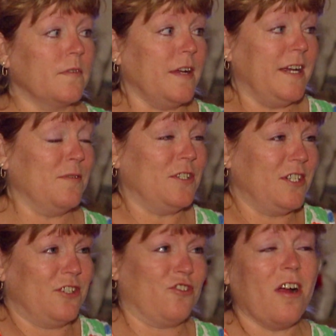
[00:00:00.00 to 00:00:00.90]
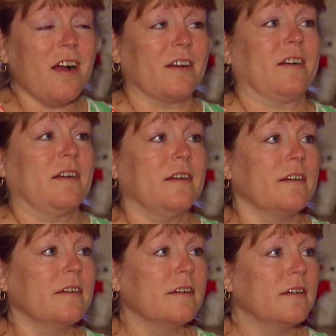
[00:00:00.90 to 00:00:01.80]
He was just drunk.
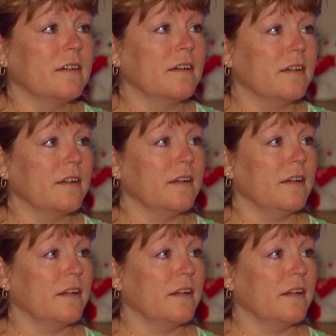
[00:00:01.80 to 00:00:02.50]
And then what happened?